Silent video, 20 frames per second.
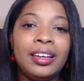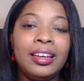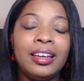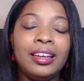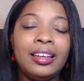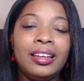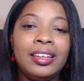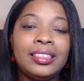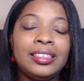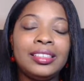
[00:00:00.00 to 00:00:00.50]

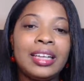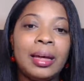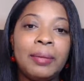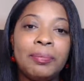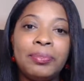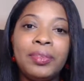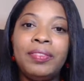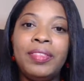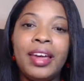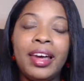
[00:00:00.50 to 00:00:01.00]
is
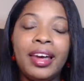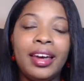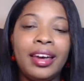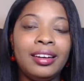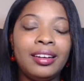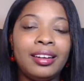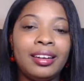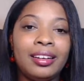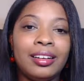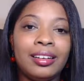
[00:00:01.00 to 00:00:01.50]
something
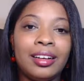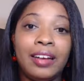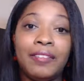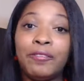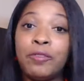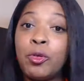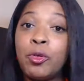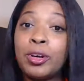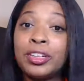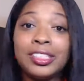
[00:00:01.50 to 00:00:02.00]
that,
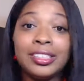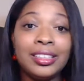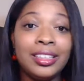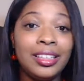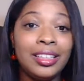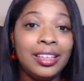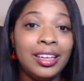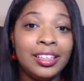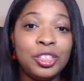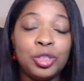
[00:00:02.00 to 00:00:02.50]

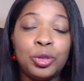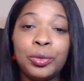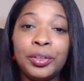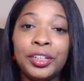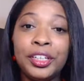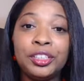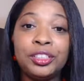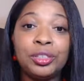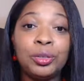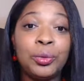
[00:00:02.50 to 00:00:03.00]
unfortunately, in
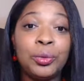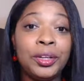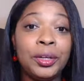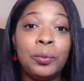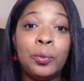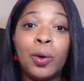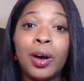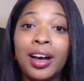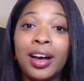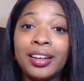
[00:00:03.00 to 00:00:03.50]

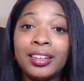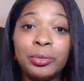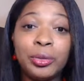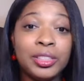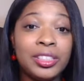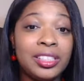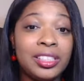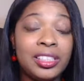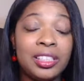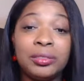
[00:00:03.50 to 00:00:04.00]
2021, we're
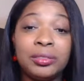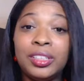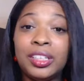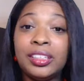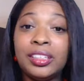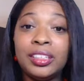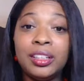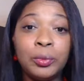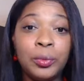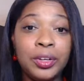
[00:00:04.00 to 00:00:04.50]
still
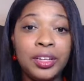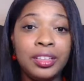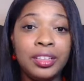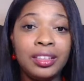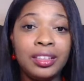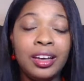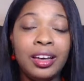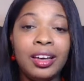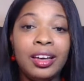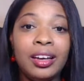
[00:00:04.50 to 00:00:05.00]
dealing with
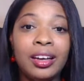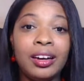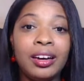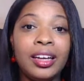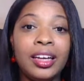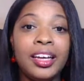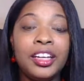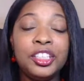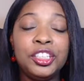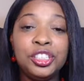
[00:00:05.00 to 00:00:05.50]

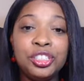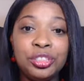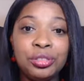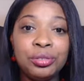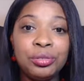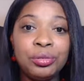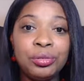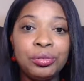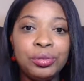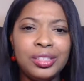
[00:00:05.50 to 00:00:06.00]

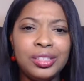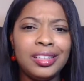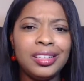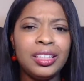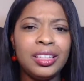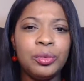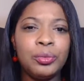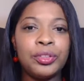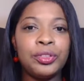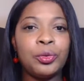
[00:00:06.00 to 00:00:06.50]
issues
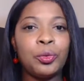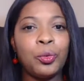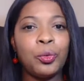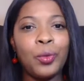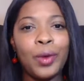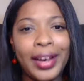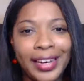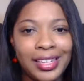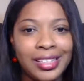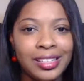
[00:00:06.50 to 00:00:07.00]
dealing with
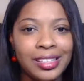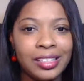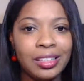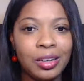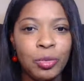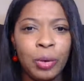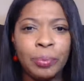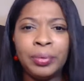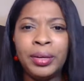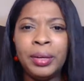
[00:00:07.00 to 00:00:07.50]
race,
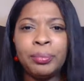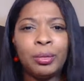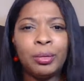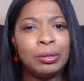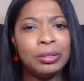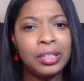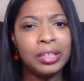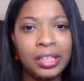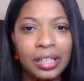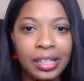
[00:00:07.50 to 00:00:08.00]
what people
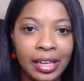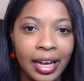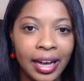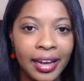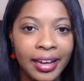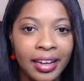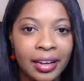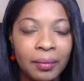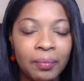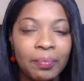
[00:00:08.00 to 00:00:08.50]
look
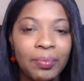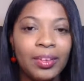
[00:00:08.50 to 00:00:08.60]
like,